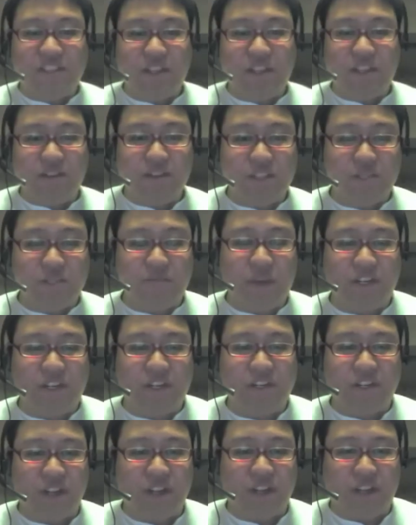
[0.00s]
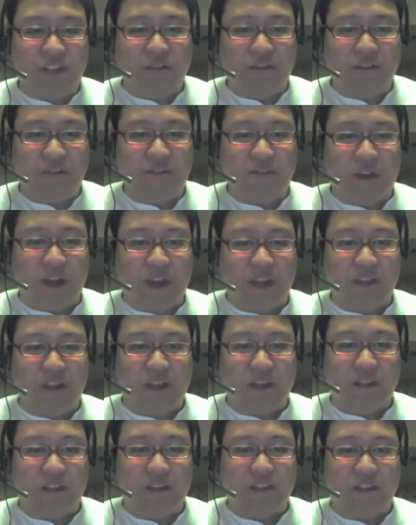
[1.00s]
year is special in the fact
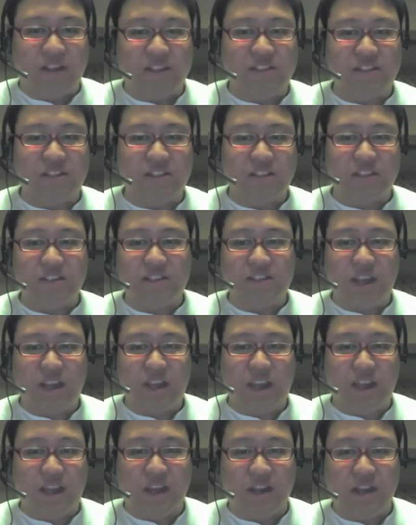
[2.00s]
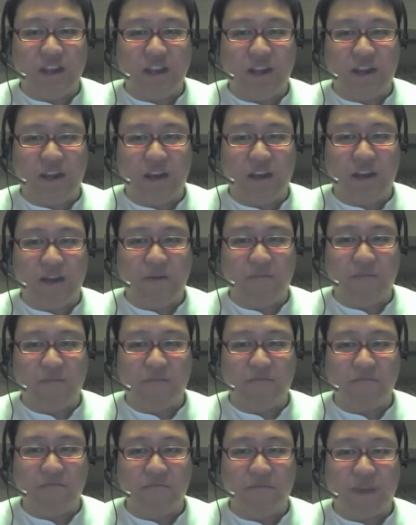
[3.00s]
that this is an,
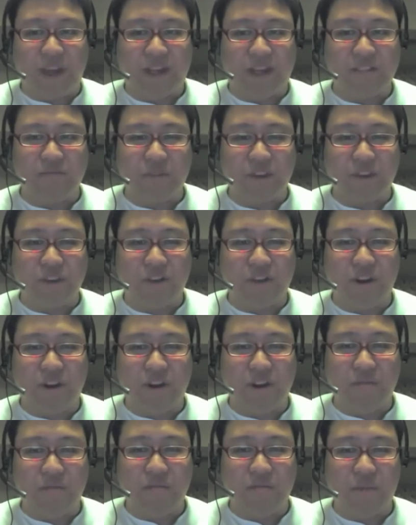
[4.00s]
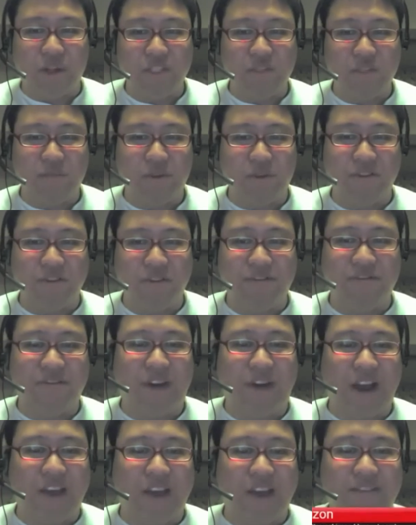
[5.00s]
I guess what you could call a multiple of
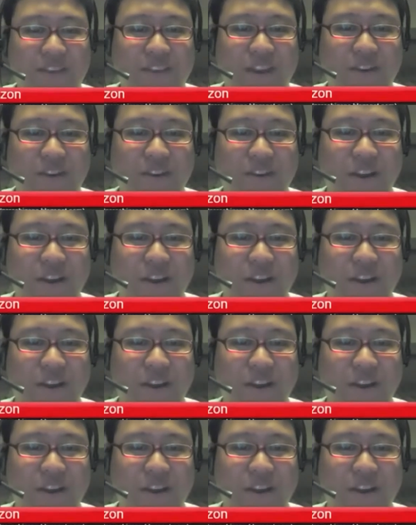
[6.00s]
5 year.